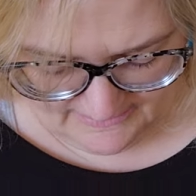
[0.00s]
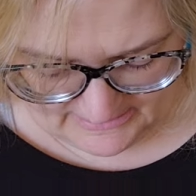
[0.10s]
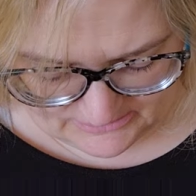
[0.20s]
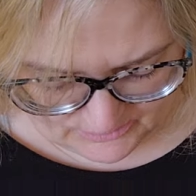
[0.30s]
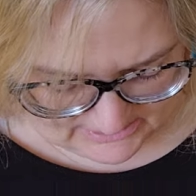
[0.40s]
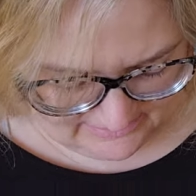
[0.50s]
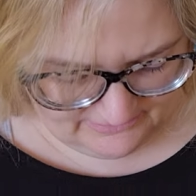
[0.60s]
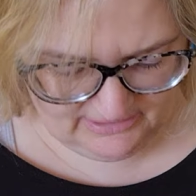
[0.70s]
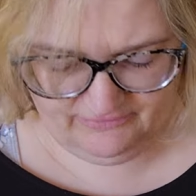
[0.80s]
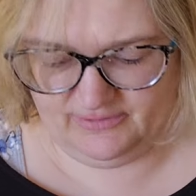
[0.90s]
this was
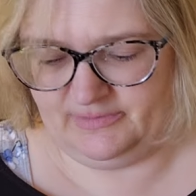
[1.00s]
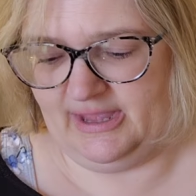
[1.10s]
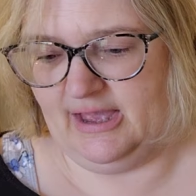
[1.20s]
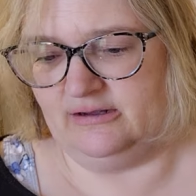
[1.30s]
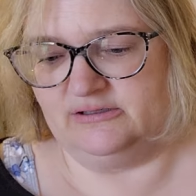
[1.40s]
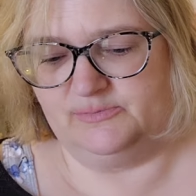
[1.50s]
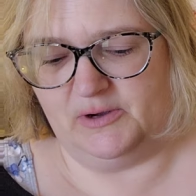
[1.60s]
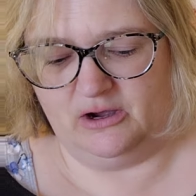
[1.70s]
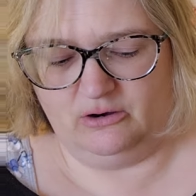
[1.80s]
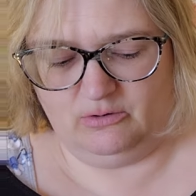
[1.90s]
definitely from the
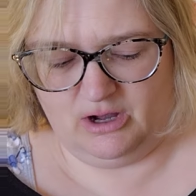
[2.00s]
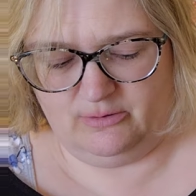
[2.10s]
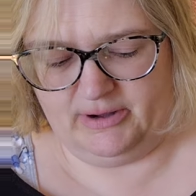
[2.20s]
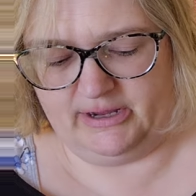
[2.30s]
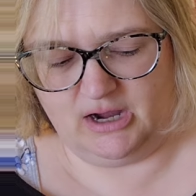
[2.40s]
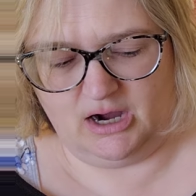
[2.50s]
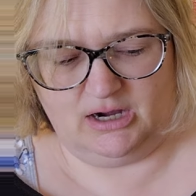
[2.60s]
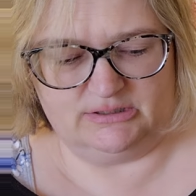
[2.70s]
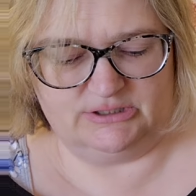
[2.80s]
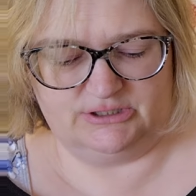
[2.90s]
expo. Oh my
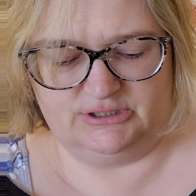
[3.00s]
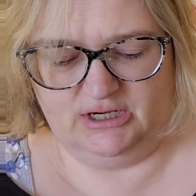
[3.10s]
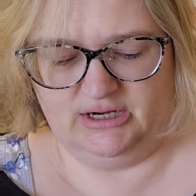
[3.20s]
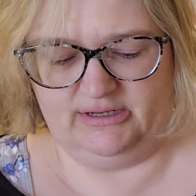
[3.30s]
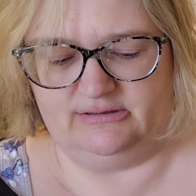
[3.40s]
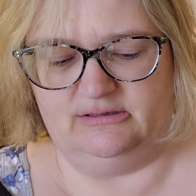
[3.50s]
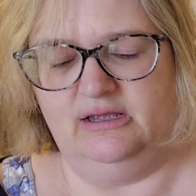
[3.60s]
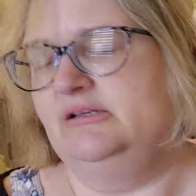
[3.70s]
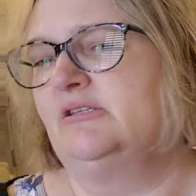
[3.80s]
gosh, I, I